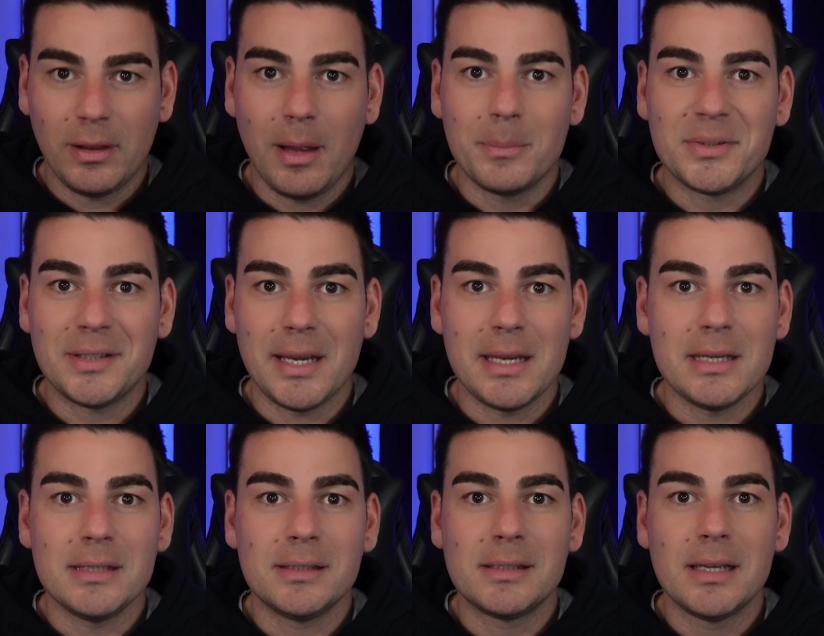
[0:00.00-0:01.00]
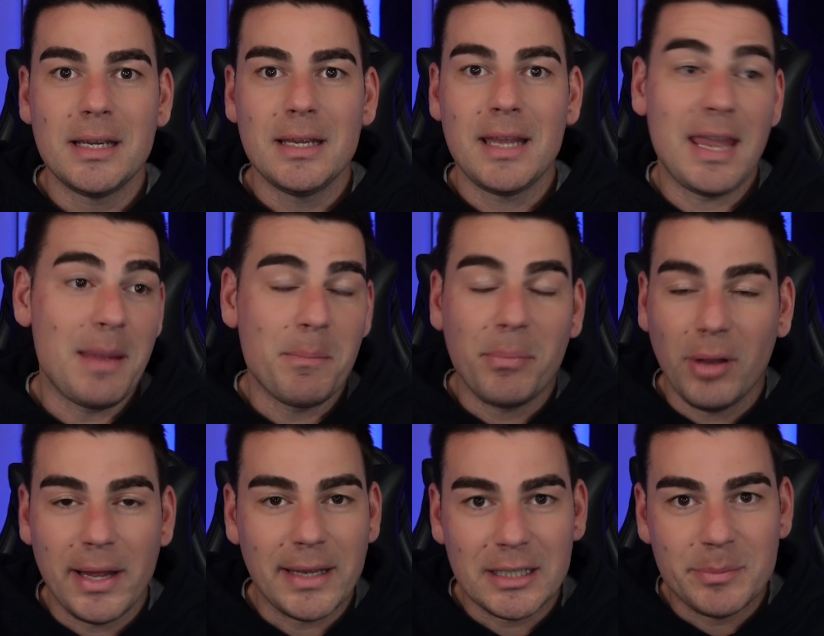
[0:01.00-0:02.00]
that the club sees him
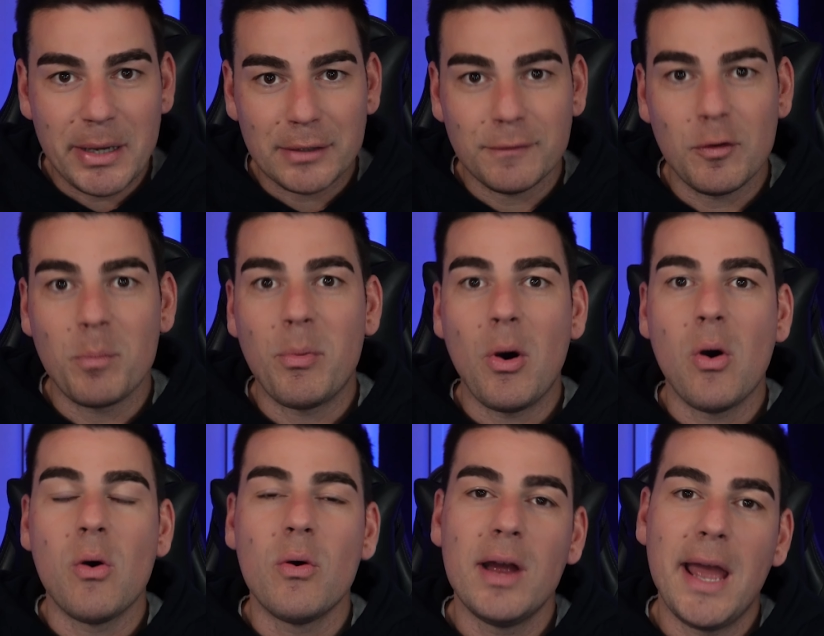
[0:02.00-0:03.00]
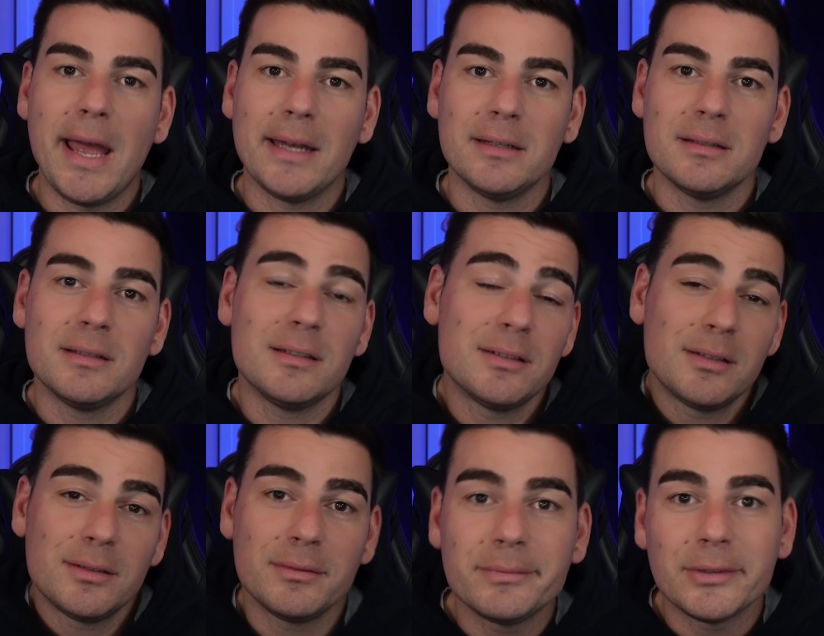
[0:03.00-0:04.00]
playing his best football,
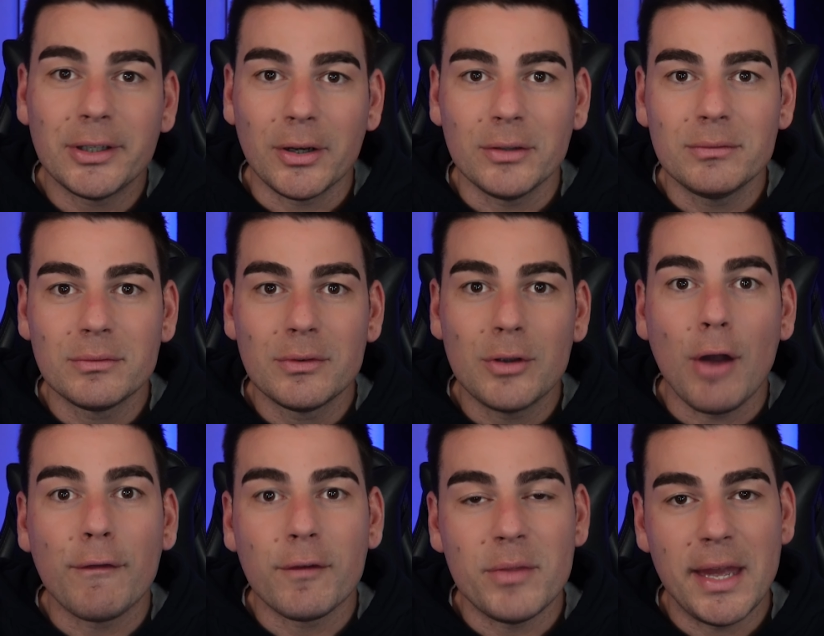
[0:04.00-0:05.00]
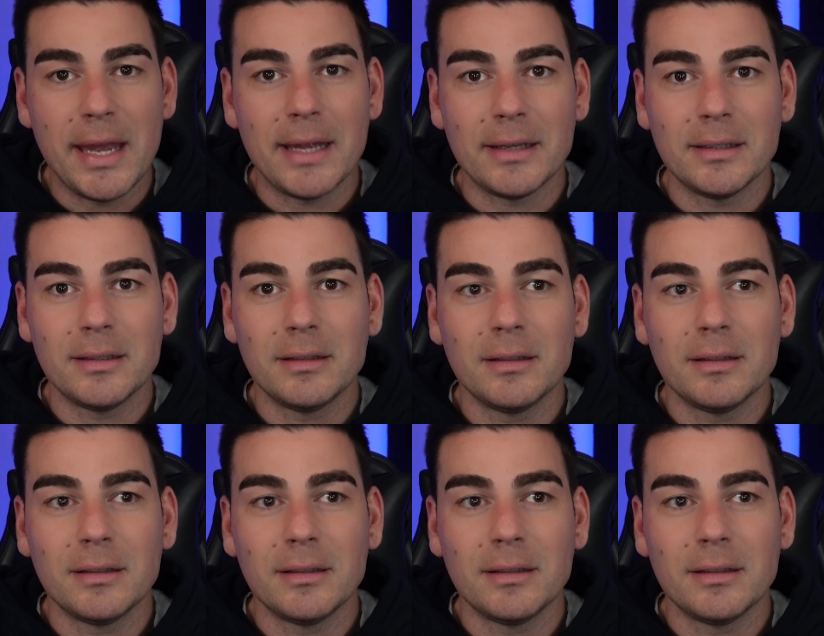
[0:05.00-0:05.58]
and, you know, go from there?